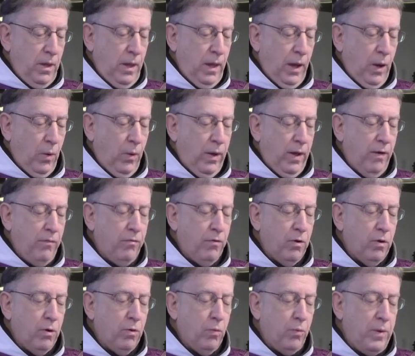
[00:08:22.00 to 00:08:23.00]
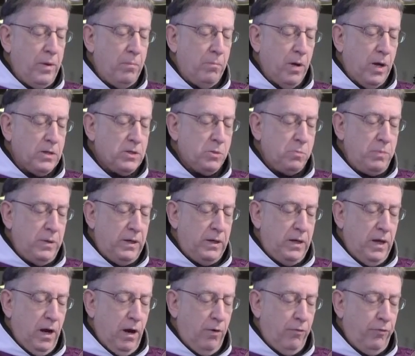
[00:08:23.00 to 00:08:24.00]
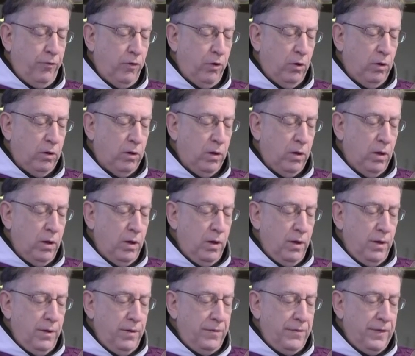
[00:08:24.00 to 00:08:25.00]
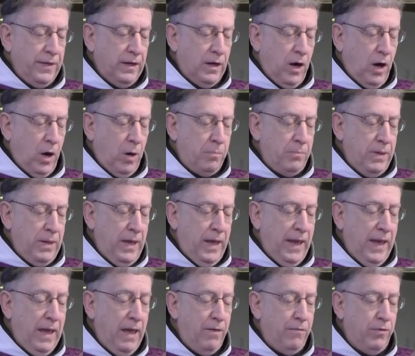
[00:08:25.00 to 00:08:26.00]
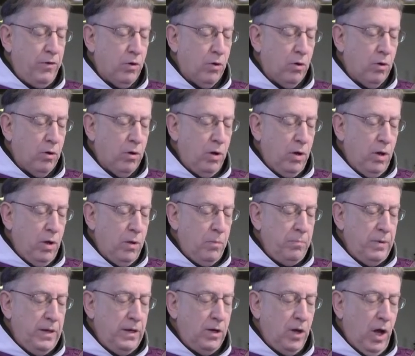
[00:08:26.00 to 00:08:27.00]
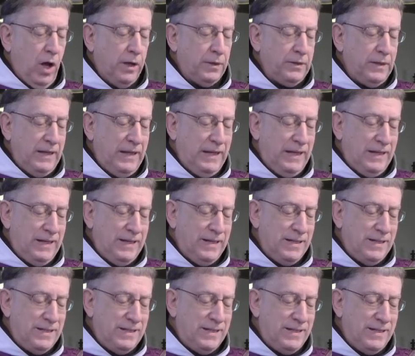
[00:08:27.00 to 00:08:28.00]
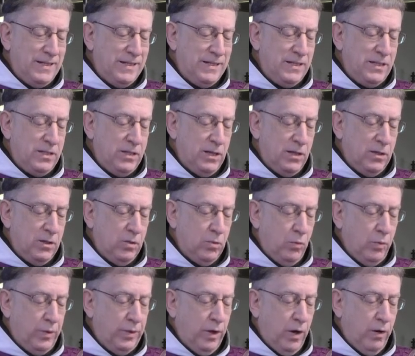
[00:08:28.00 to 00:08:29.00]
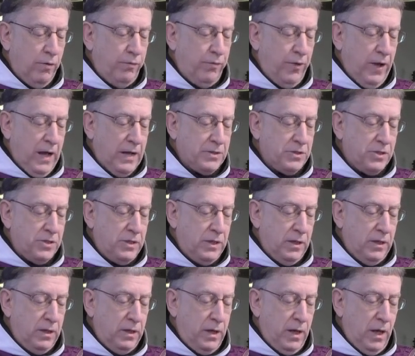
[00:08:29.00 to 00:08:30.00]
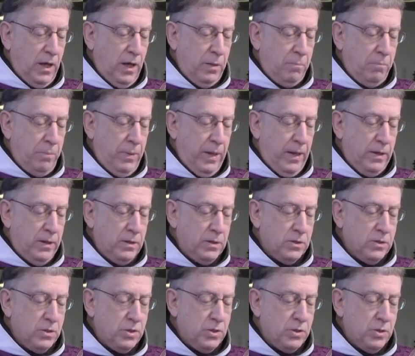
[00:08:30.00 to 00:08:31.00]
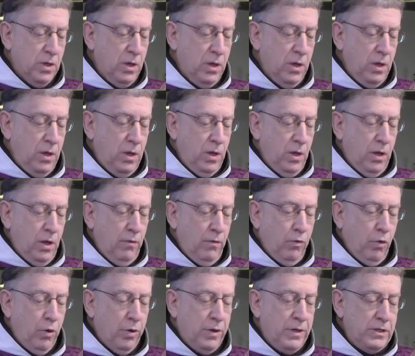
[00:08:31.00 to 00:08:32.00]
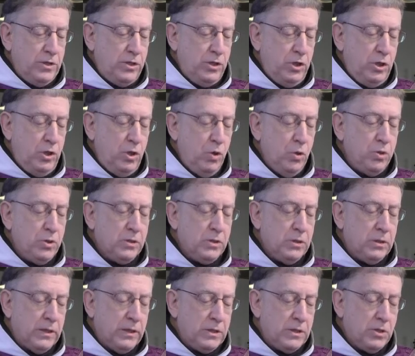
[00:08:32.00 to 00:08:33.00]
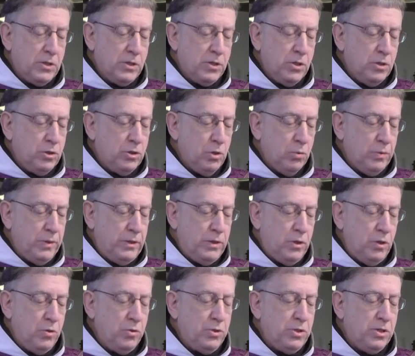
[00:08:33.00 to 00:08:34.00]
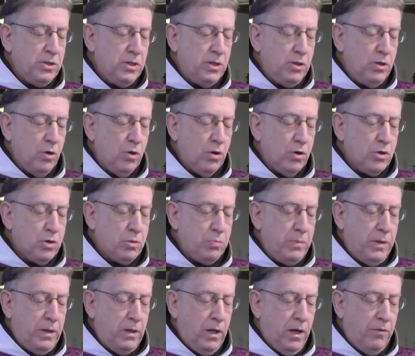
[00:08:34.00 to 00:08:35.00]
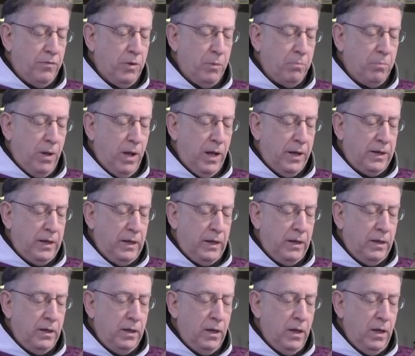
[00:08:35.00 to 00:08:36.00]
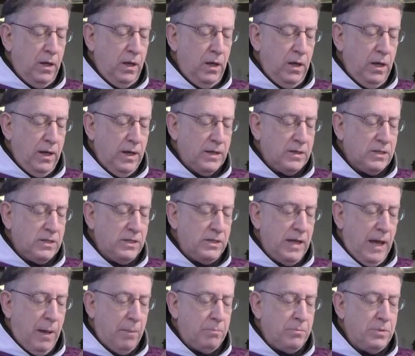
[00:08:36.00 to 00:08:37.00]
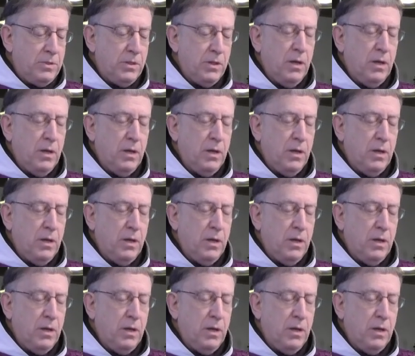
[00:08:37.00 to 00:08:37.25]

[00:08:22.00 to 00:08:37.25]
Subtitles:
However, we must be careful that our behavior be not inconsistent with our fasting and penance, for it is useless to reduce the nourishment of the body except